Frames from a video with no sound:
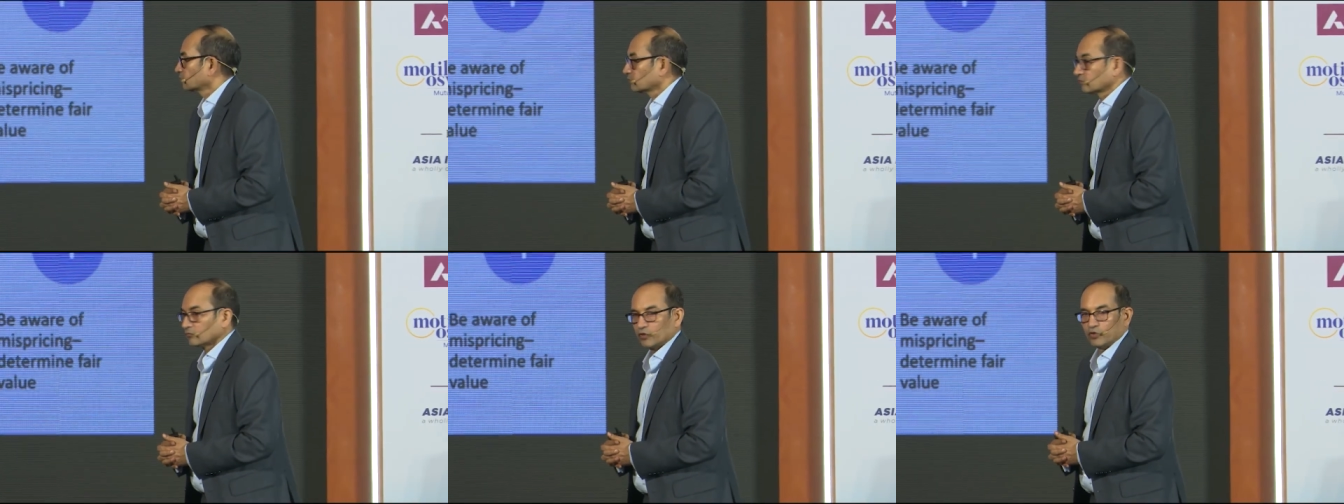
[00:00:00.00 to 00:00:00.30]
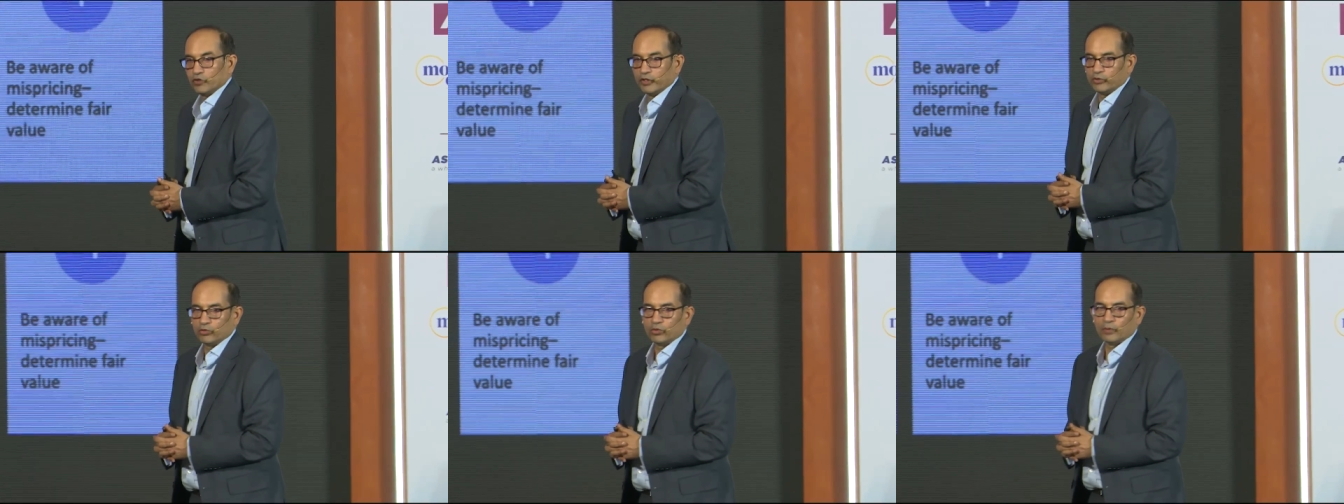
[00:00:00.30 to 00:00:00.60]
you
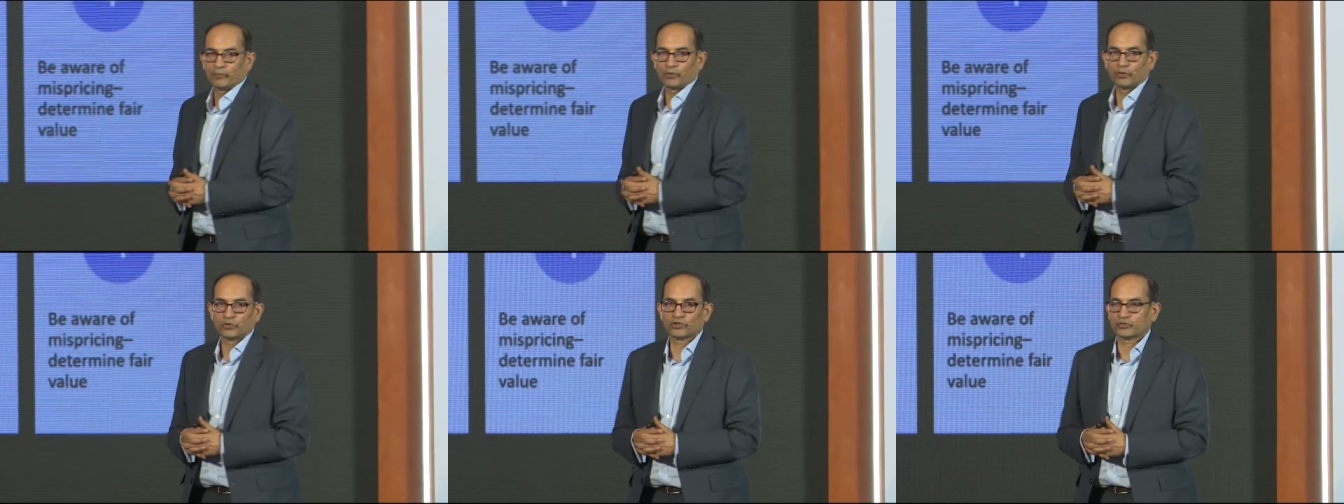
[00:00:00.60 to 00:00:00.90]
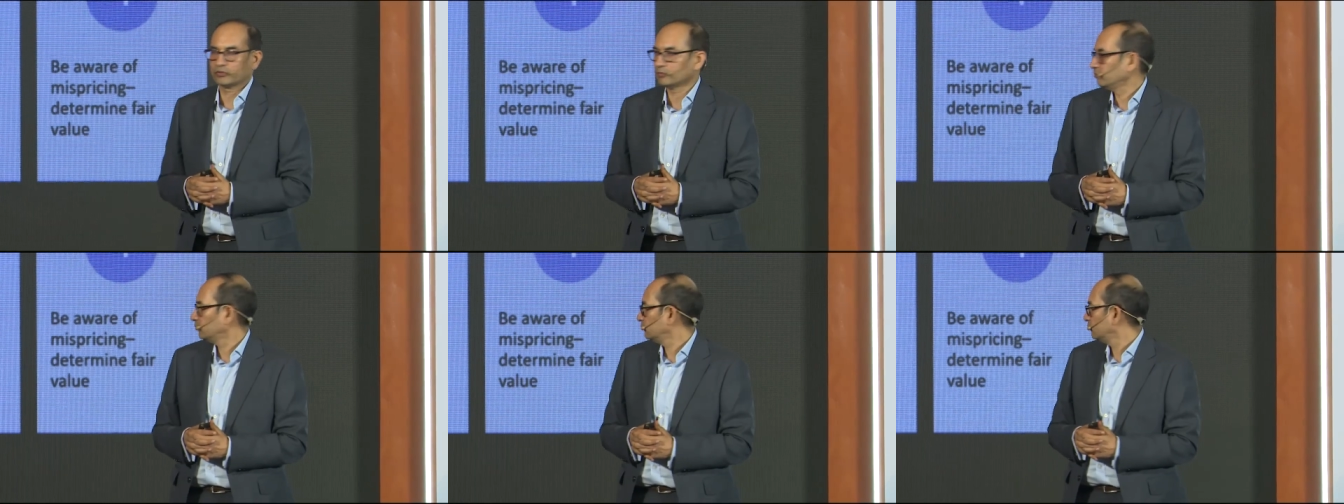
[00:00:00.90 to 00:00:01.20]
need to approach
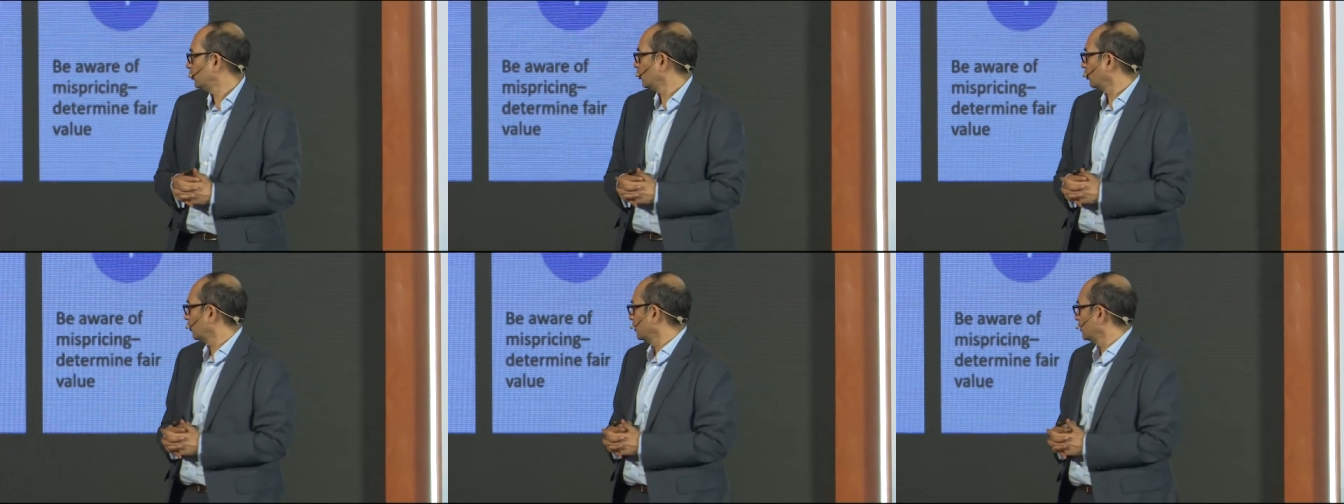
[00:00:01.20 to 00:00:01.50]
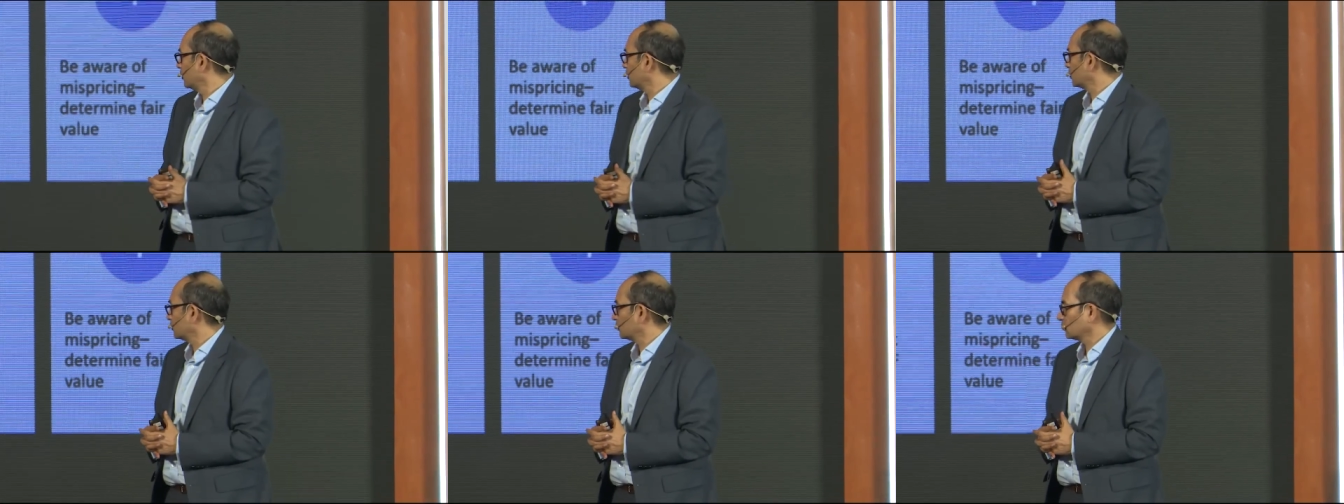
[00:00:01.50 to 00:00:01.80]

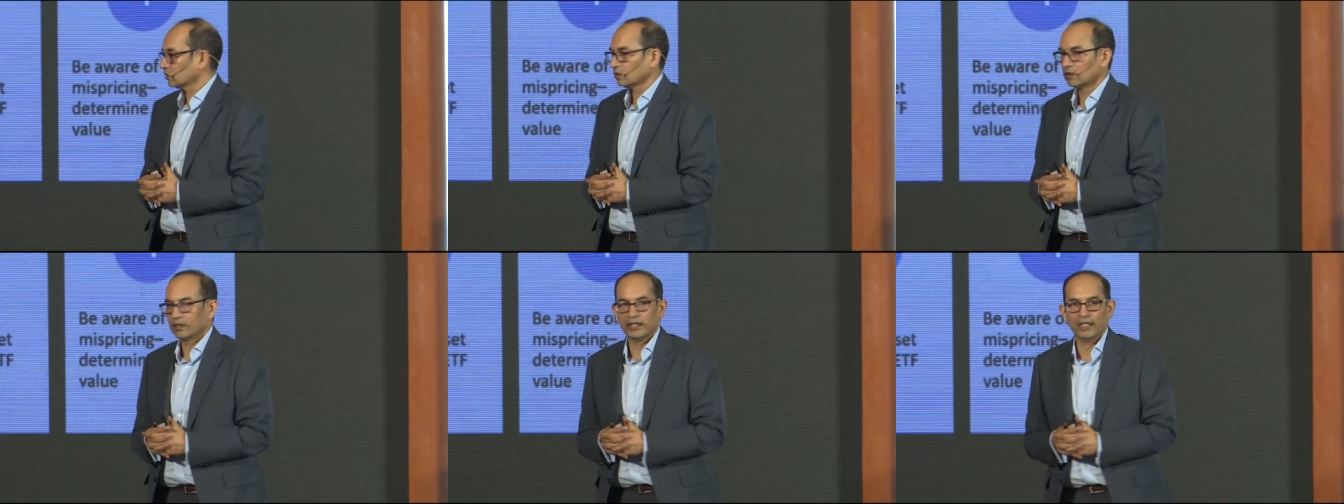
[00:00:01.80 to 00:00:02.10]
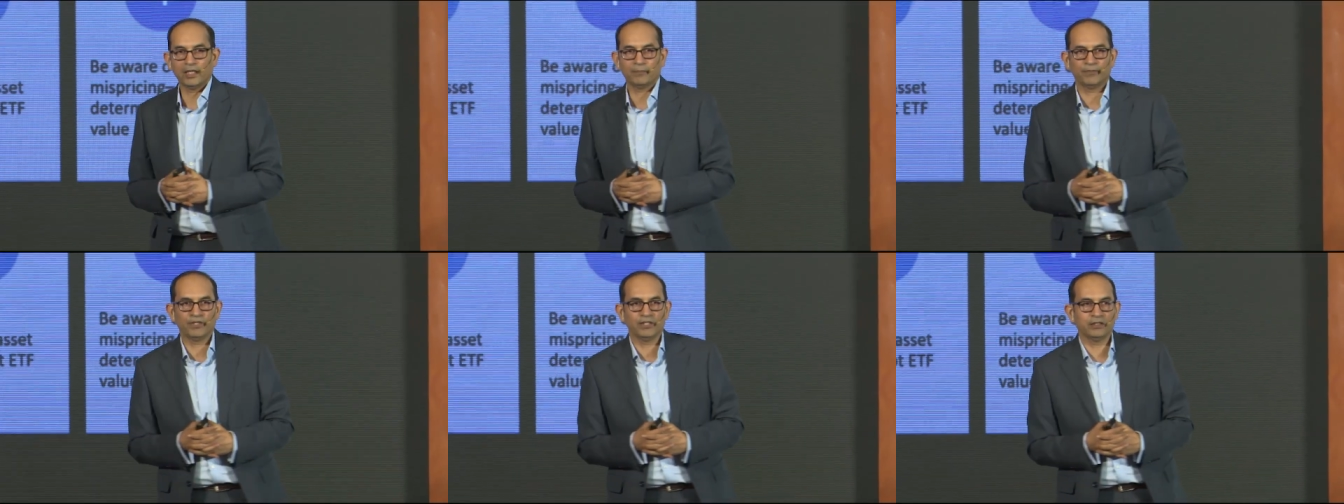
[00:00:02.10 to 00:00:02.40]
brokers,
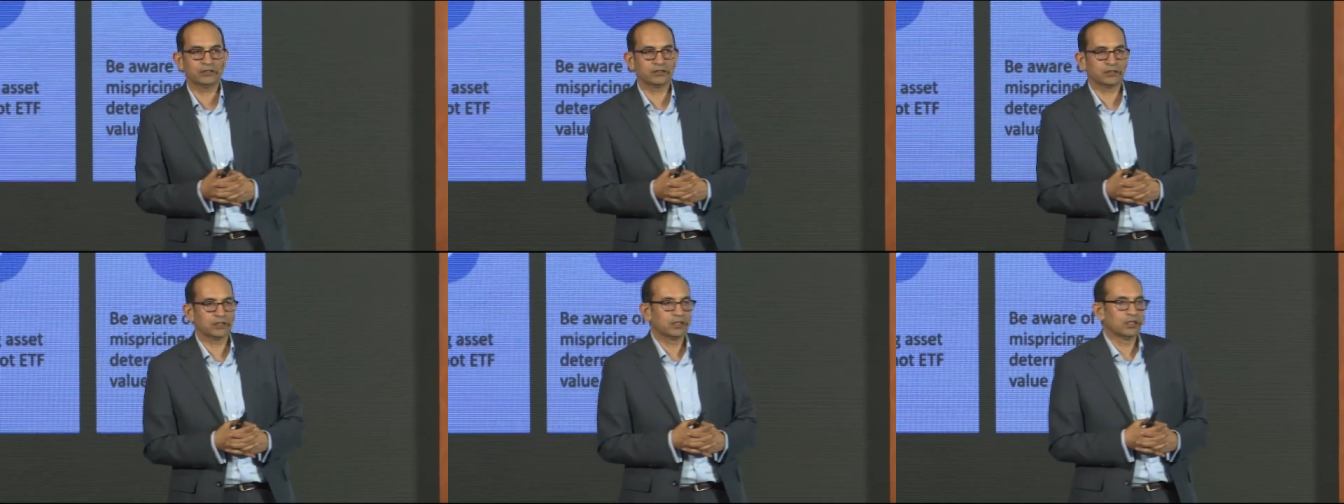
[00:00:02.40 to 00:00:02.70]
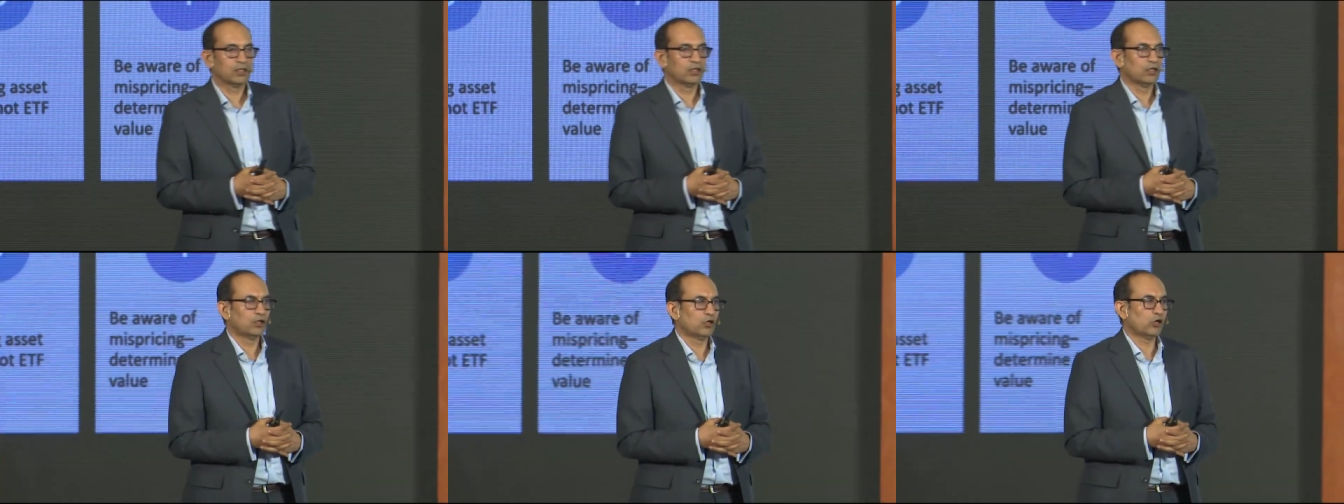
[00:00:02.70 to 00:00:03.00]
APs,
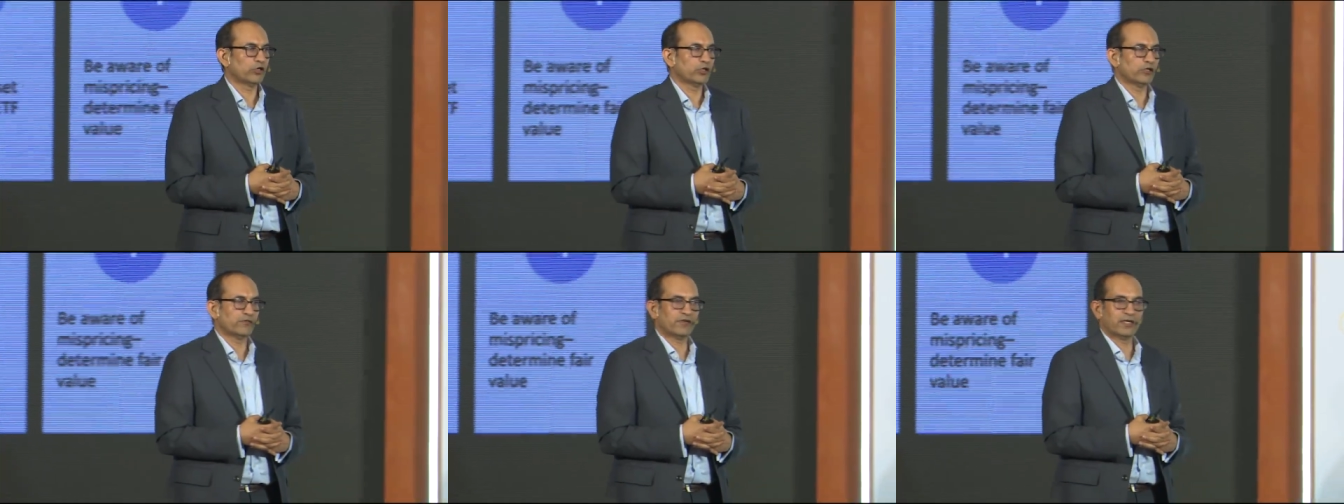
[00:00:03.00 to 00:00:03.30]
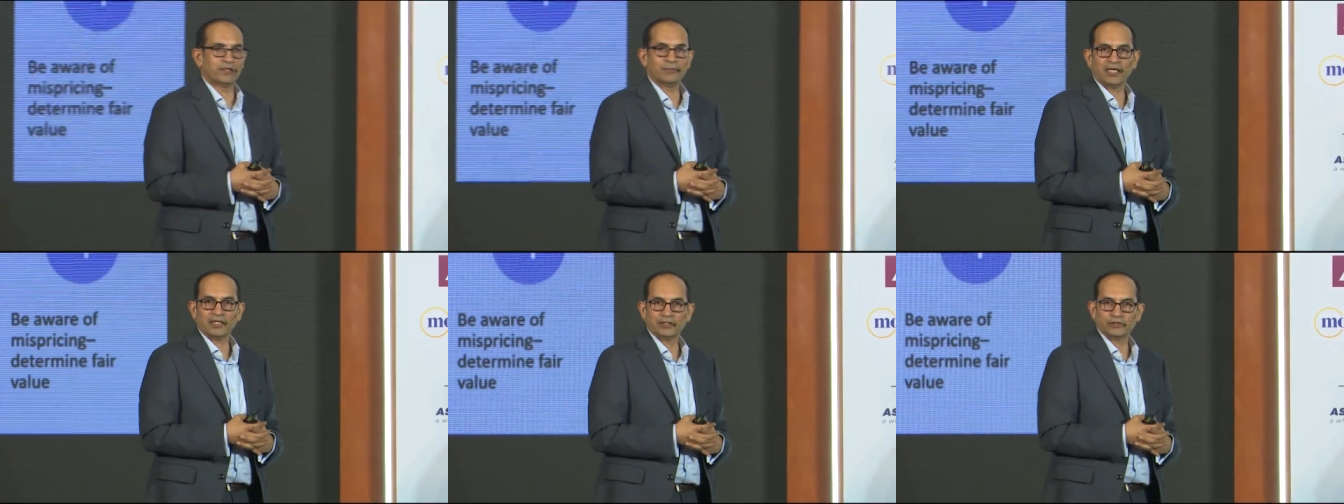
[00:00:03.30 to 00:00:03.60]
or your
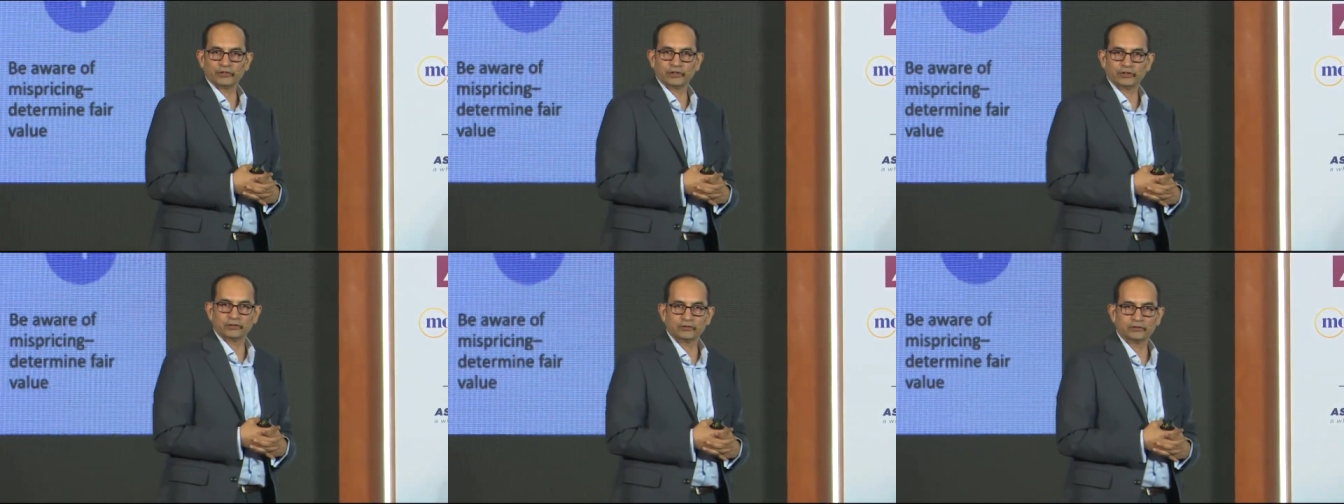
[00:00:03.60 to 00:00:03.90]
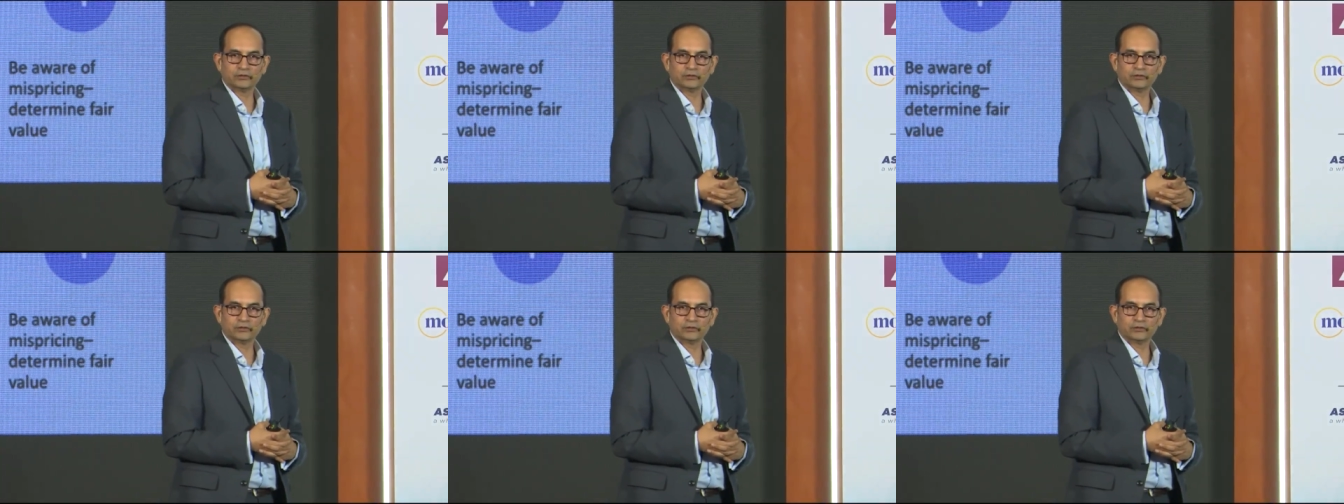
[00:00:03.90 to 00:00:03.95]
fund manager.